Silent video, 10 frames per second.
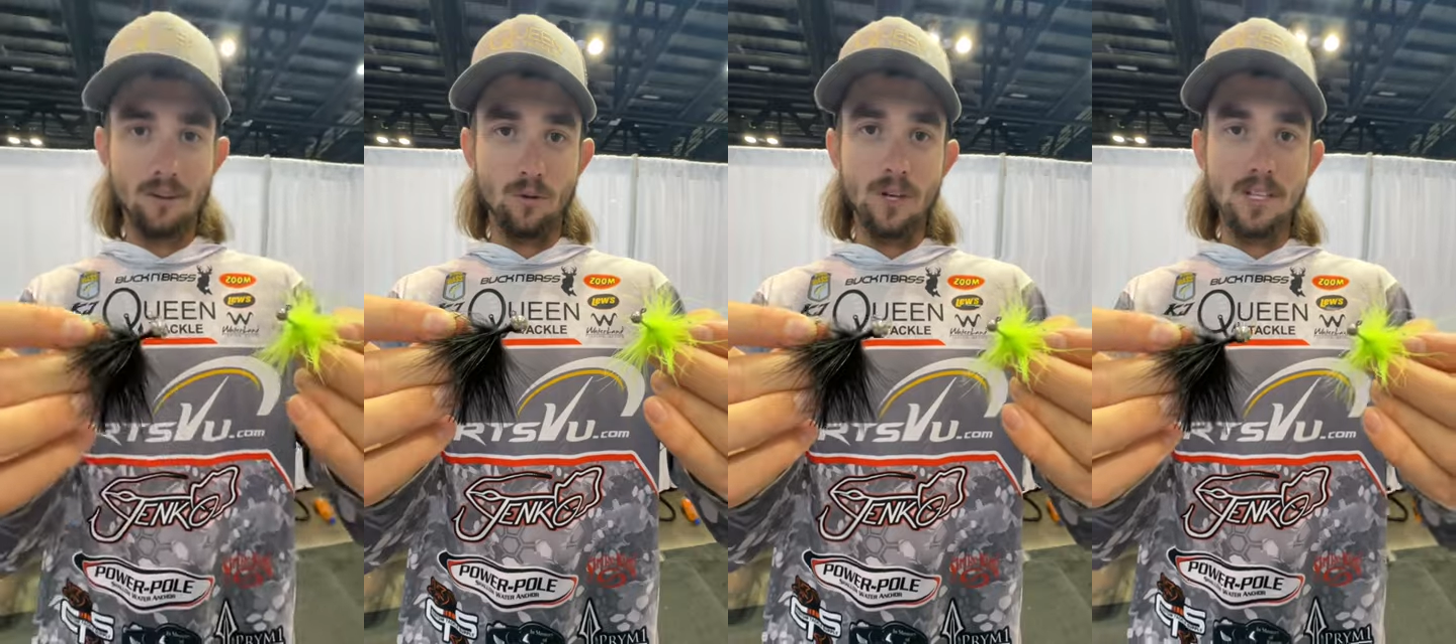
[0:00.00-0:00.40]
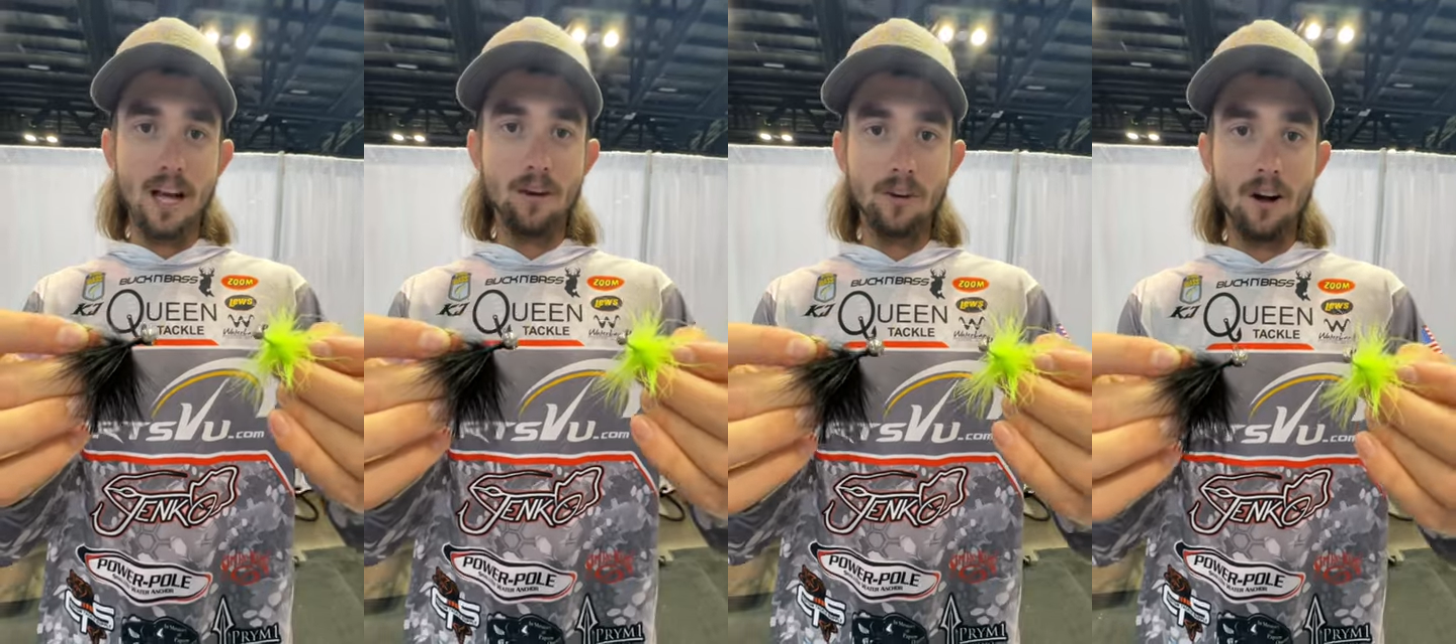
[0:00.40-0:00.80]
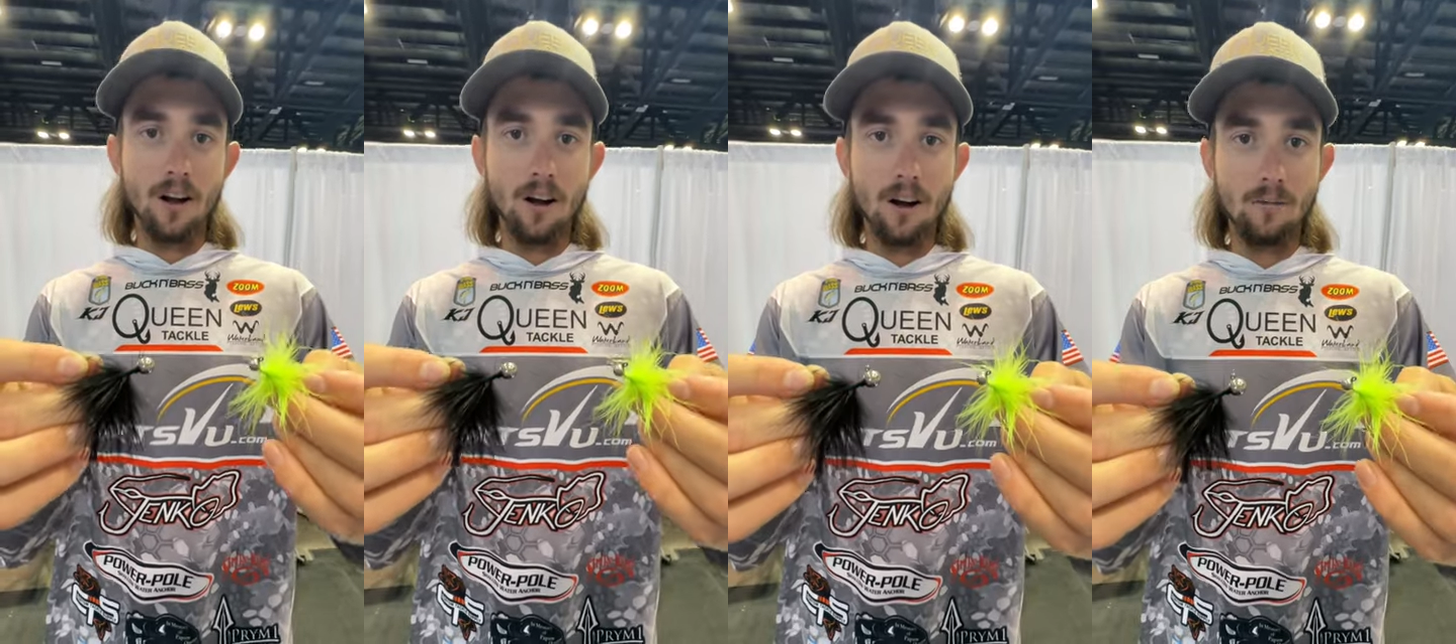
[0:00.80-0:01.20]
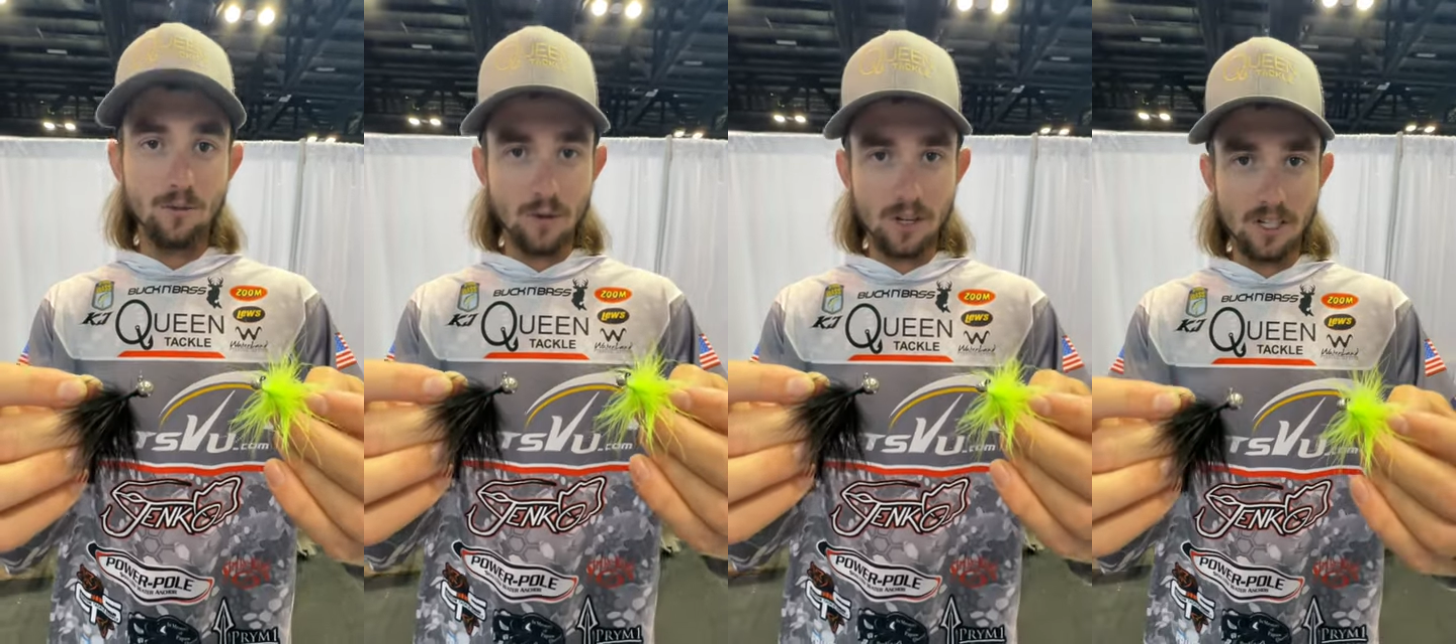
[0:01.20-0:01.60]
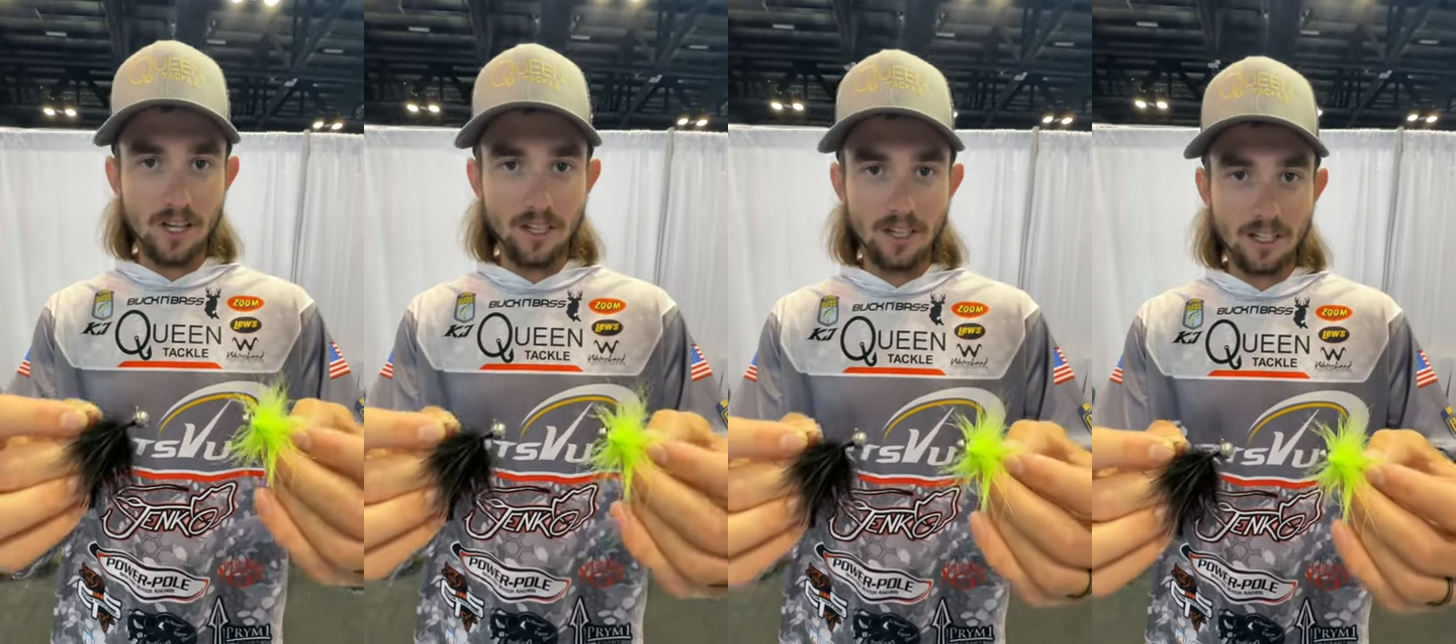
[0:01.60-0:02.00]
QueenTackle.com is where you can
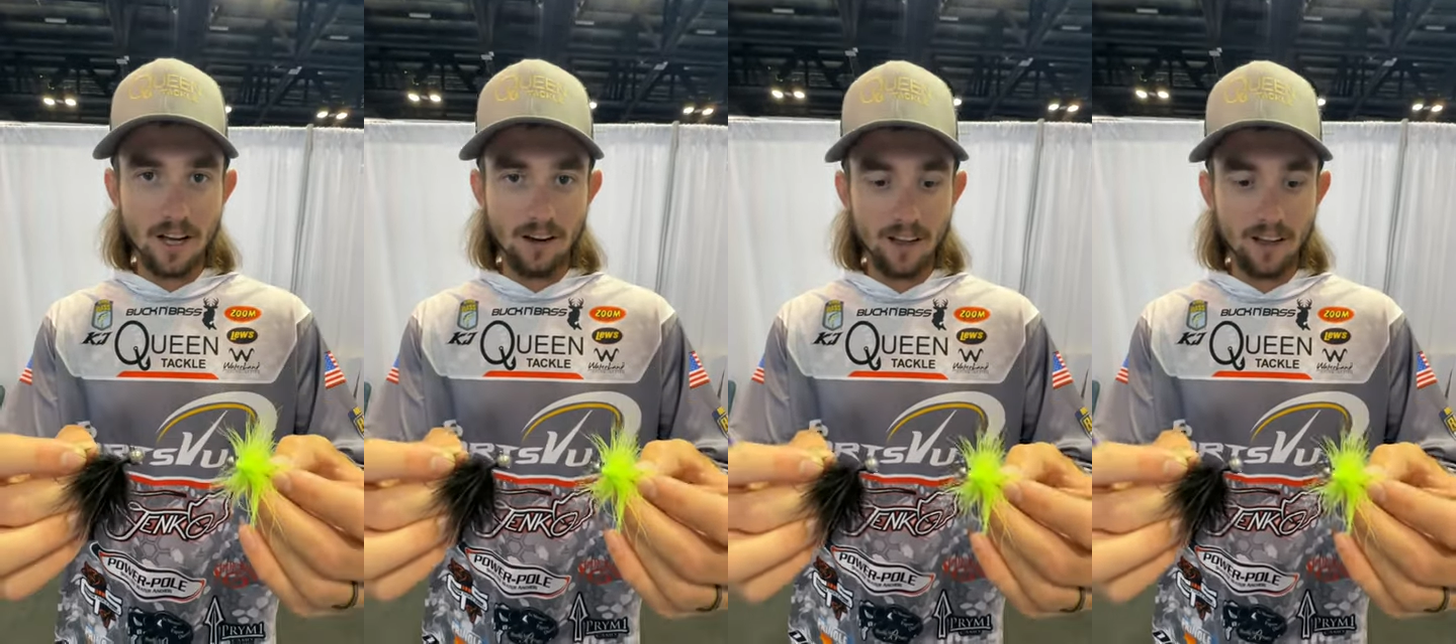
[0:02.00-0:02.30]
check these out